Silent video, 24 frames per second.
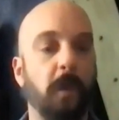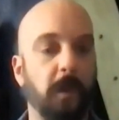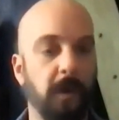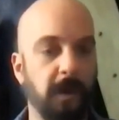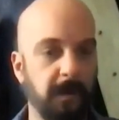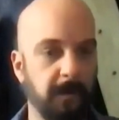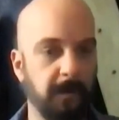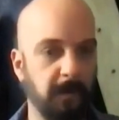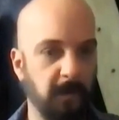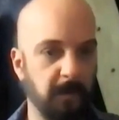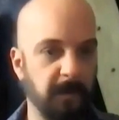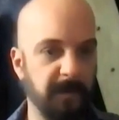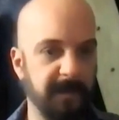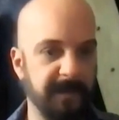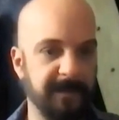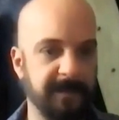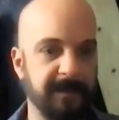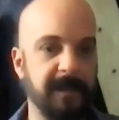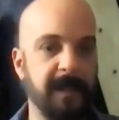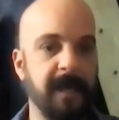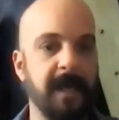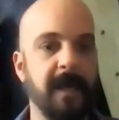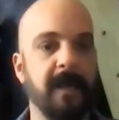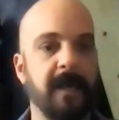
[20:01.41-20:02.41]
horrible
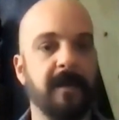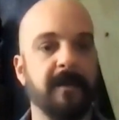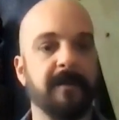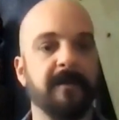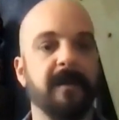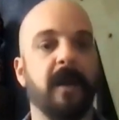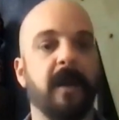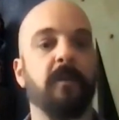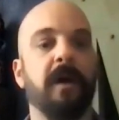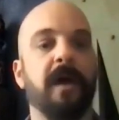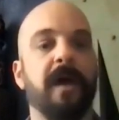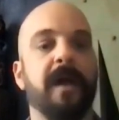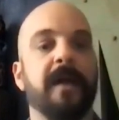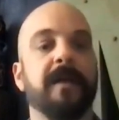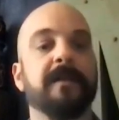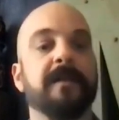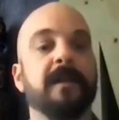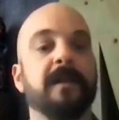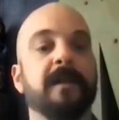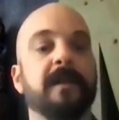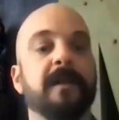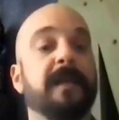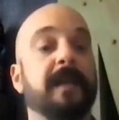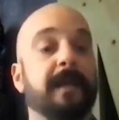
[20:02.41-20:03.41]
mistake that will end
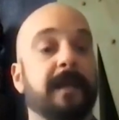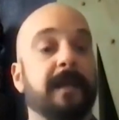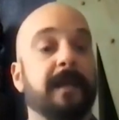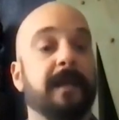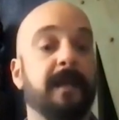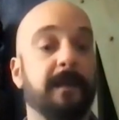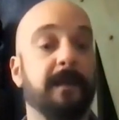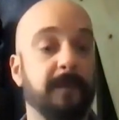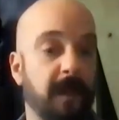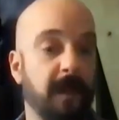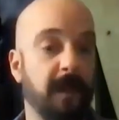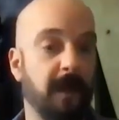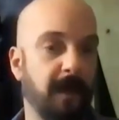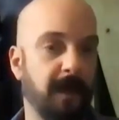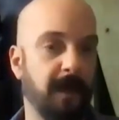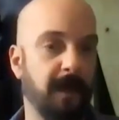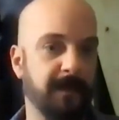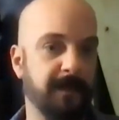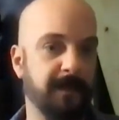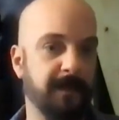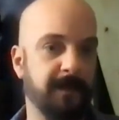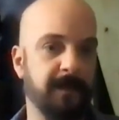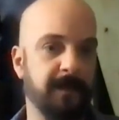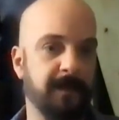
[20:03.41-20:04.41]
up getting him
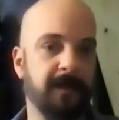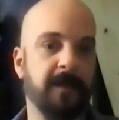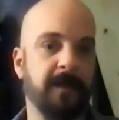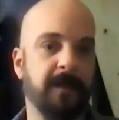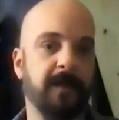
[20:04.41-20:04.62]
caught.